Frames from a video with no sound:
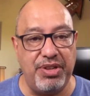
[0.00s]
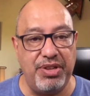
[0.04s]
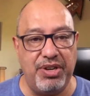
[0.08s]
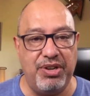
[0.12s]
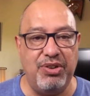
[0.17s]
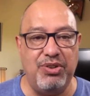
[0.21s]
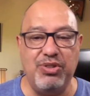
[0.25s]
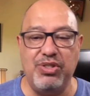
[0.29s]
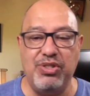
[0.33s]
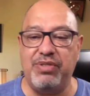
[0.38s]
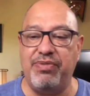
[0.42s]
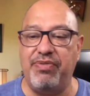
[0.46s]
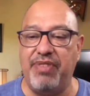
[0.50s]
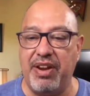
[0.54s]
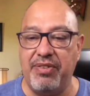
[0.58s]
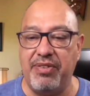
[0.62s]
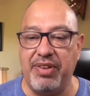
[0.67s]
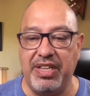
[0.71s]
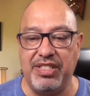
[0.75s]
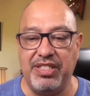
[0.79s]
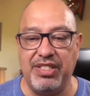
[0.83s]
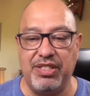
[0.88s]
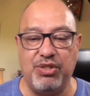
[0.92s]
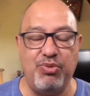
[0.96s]
news
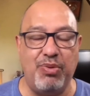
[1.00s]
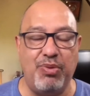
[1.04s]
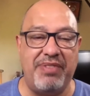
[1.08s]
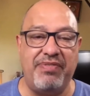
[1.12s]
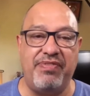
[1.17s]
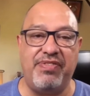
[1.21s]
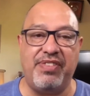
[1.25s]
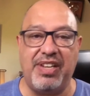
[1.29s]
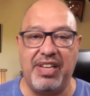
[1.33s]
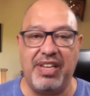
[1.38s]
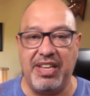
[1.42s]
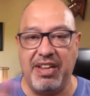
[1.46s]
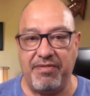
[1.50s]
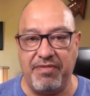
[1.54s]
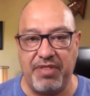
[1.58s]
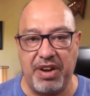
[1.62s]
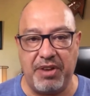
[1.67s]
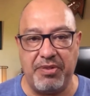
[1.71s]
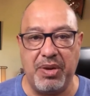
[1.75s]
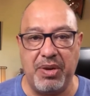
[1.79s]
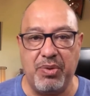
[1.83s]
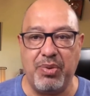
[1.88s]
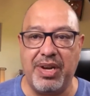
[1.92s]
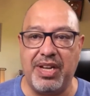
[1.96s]
very swiftly,
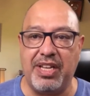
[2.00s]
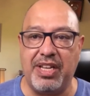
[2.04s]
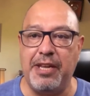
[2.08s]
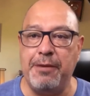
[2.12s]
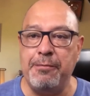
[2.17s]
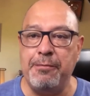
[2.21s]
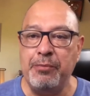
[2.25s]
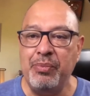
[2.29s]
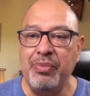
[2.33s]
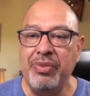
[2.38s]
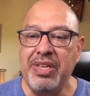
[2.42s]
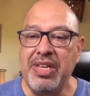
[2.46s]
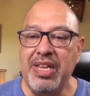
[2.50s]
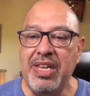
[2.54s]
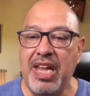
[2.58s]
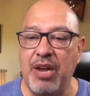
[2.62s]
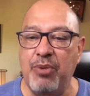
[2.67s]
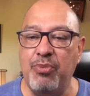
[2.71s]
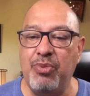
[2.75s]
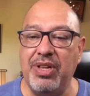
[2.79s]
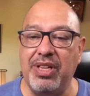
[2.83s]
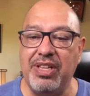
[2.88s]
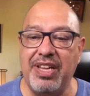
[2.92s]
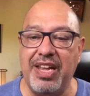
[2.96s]
very quickly,
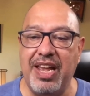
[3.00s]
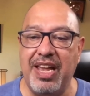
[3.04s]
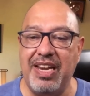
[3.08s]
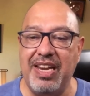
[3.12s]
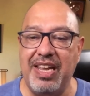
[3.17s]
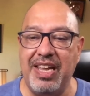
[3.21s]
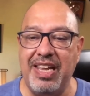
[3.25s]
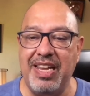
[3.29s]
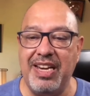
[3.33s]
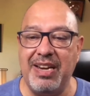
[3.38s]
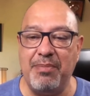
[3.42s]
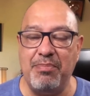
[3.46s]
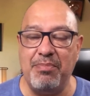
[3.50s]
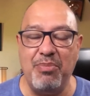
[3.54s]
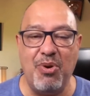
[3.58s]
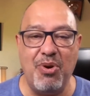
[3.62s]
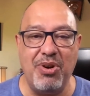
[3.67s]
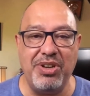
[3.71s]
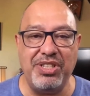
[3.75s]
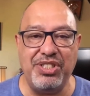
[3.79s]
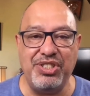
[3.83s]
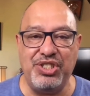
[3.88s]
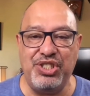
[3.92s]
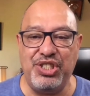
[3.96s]
and we'll get in a
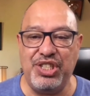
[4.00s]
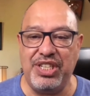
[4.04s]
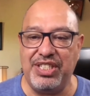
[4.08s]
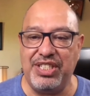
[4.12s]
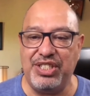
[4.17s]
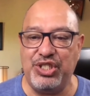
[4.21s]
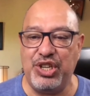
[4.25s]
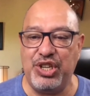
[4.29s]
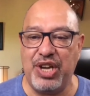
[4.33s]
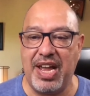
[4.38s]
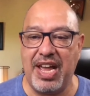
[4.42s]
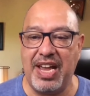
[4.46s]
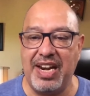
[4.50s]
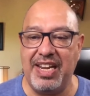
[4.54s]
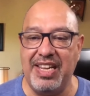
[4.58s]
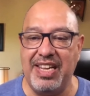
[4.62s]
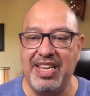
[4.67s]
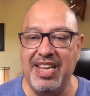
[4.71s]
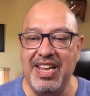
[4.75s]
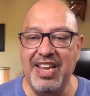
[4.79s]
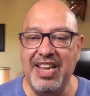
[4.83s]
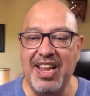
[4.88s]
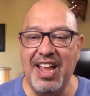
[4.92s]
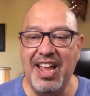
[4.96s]
more
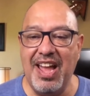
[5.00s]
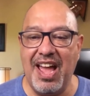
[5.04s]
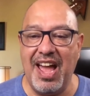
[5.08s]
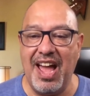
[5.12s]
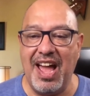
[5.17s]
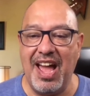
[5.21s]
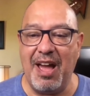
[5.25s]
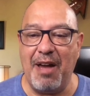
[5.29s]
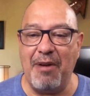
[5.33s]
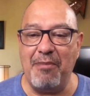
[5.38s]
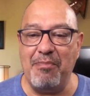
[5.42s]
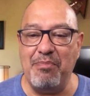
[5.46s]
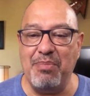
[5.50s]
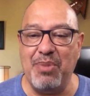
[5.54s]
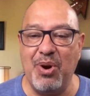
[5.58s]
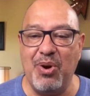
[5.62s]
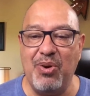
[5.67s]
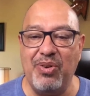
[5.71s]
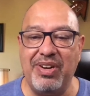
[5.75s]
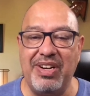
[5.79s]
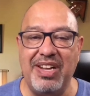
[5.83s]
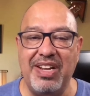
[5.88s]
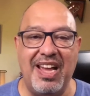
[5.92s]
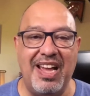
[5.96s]
chit-chatty
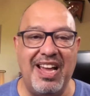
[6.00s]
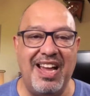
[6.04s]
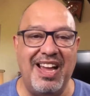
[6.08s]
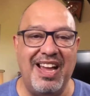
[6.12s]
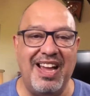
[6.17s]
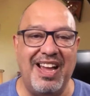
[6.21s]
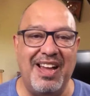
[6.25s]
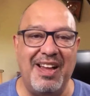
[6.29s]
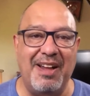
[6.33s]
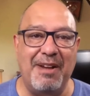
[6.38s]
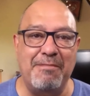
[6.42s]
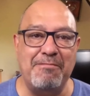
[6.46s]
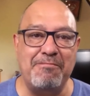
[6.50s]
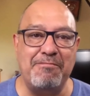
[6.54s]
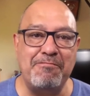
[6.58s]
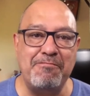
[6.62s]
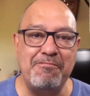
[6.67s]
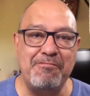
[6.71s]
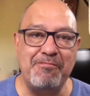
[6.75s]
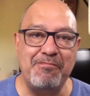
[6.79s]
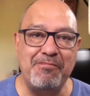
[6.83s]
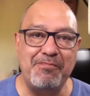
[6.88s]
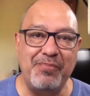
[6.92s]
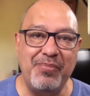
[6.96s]
mode
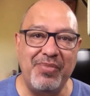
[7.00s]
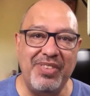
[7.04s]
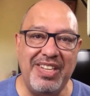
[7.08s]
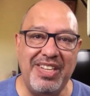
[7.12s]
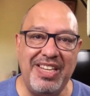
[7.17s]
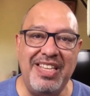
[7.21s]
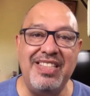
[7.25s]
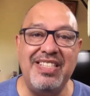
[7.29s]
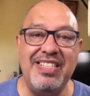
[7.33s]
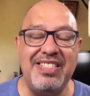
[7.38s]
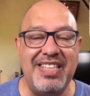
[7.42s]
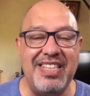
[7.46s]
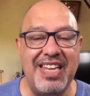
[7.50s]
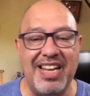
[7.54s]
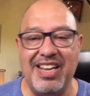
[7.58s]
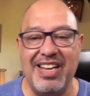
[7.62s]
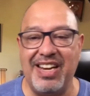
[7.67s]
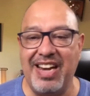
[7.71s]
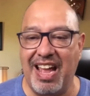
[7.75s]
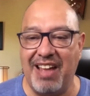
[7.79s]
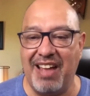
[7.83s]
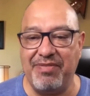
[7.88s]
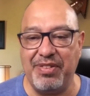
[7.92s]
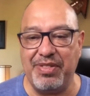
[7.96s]
in the second
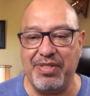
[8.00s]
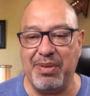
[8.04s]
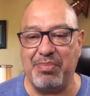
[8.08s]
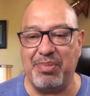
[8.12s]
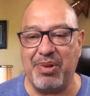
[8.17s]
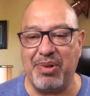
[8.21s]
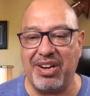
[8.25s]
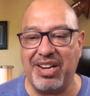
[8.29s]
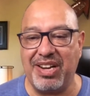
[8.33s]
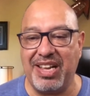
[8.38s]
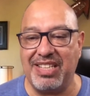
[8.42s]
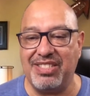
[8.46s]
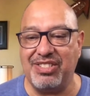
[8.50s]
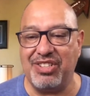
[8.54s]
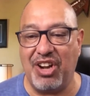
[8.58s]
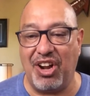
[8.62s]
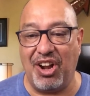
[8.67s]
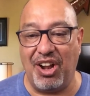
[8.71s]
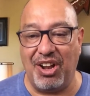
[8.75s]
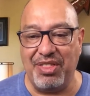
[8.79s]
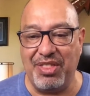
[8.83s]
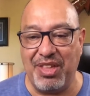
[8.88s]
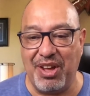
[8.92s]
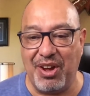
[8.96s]
half of the broadcast.
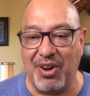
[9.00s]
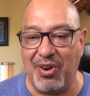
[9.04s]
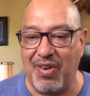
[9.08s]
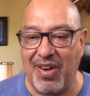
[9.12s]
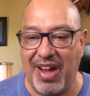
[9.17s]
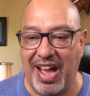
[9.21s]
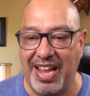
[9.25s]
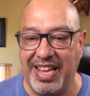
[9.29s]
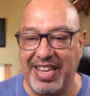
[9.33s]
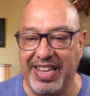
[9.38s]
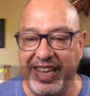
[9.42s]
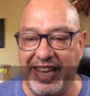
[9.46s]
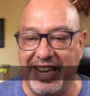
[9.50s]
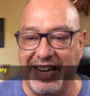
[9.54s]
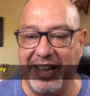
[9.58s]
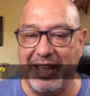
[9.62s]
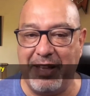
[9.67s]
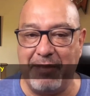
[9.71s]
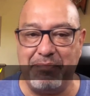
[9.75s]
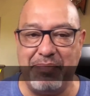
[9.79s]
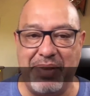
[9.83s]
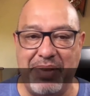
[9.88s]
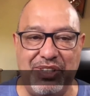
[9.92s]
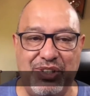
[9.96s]
Although I can't
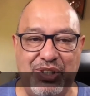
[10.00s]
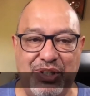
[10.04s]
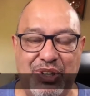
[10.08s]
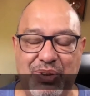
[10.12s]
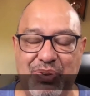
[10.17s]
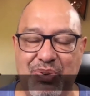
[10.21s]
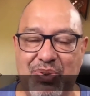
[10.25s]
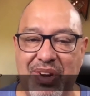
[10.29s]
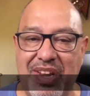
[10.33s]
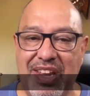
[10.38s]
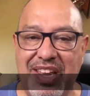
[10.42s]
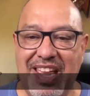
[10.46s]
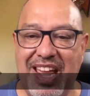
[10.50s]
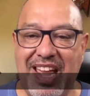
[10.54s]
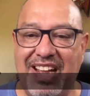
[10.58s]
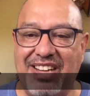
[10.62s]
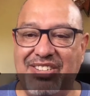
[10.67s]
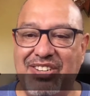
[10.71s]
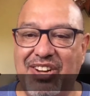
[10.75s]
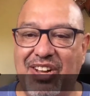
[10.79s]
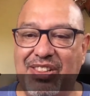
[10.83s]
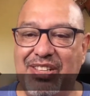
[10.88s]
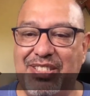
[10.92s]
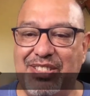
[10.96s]
help but to
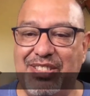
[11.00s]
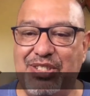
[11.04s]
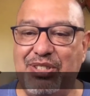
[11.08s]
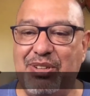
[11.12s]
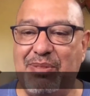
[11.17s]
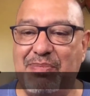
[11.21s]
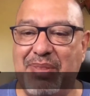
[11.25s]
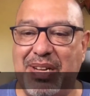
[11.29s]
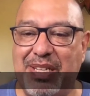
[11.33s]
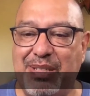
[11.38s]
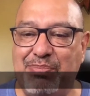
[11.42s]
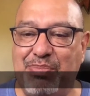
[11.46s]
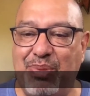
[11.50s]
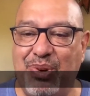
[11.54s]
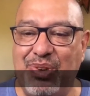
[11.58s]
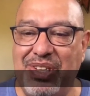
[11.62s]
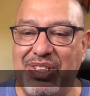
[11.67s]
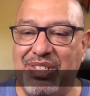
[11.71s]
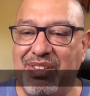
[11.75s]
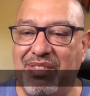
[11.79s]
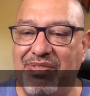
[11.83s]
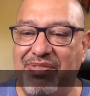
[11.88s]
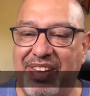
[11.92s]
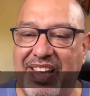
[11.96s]
acknowledge Tomás
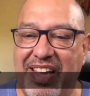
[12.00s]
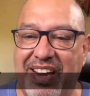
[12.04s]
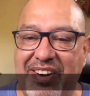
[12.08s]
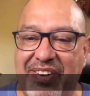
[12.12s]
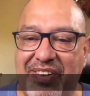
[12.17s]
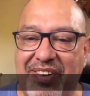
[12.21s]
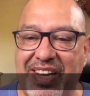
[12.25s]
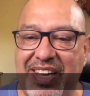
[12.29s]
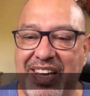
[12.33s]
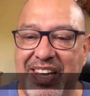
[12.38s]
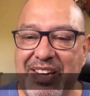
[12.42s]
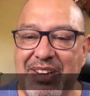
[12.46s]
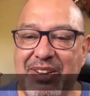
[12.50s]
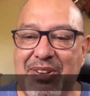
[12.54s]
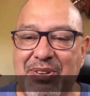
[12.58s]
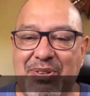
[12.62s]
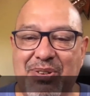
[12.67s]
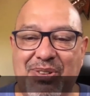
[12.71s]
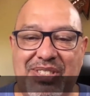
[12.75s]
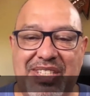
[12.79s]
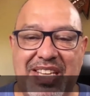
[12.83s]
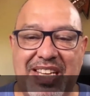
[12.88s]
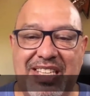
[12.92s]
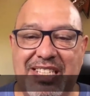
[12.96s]
Polito Flannery,
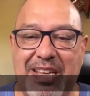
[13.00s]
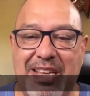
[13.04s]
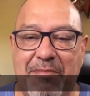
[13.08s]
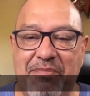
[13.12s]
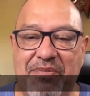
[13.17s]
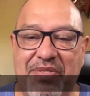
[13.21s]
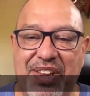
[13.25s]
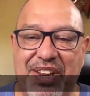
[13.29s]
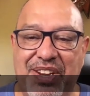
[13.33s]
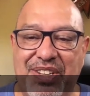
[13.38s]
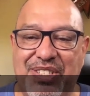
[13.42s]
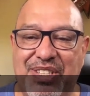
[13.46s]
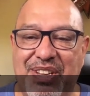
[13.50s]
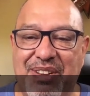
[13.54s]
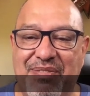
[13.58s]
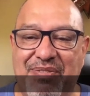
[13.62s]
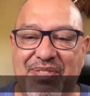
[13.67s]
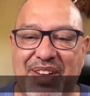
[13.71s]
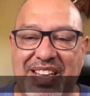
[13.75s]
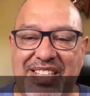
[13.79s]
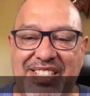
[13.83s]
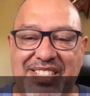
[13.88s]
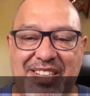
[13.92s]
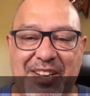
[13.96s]
who says, "I'm fierce and
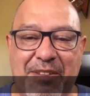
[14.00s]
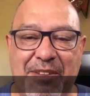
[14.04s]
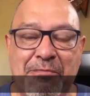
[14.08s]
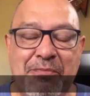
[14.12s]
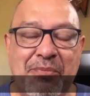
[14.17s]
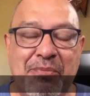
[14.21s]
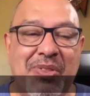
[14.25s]
feisty."